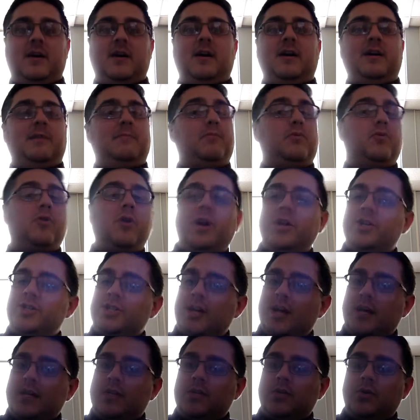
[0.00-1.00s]
a
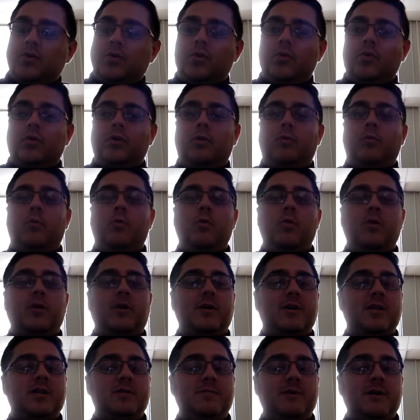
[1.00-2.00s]
project or a
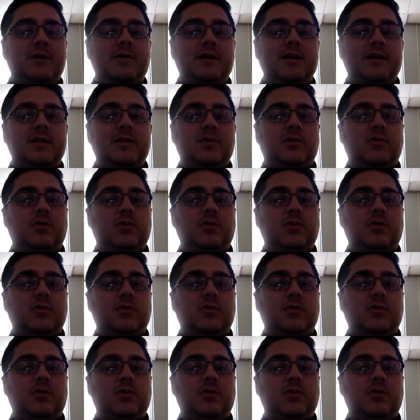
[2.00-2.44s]
work experience